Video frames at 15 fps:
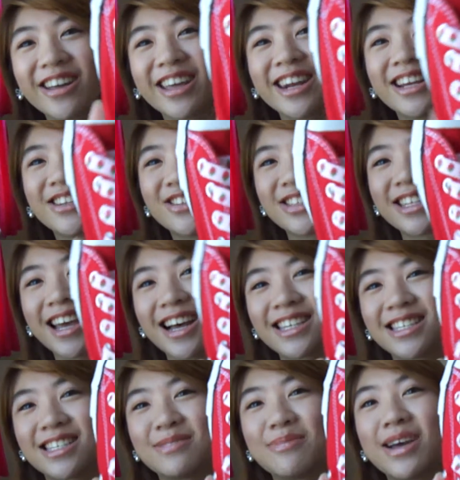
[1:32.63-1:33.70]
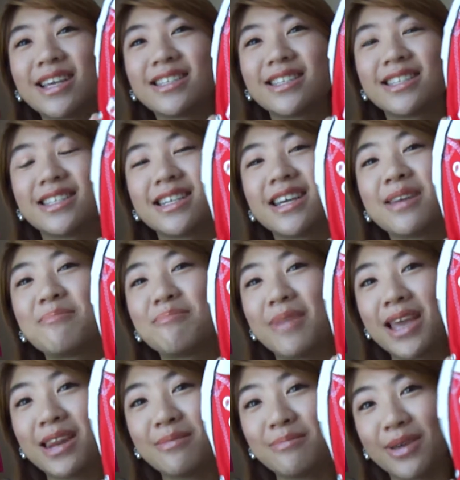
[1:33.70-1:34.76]
and I just customized it and
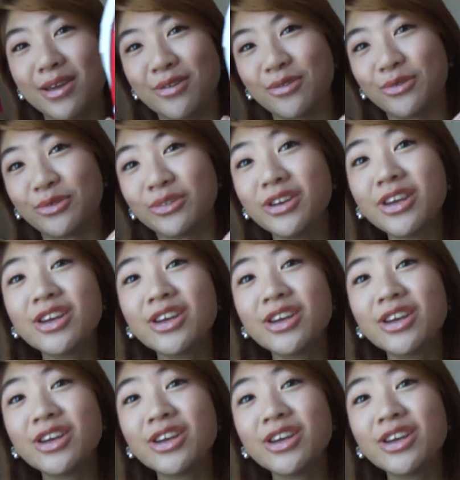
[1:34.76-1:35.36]
made it my own.